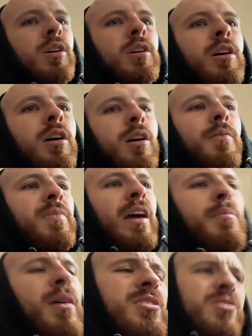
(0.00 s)
I
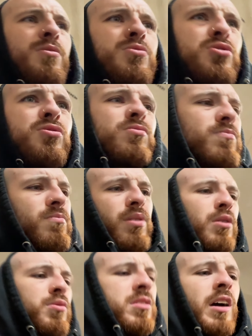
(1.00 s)
might use
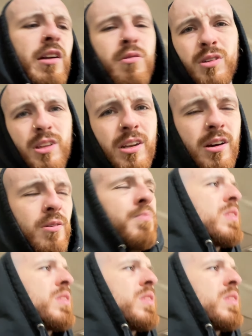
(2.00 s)
both. I don't really know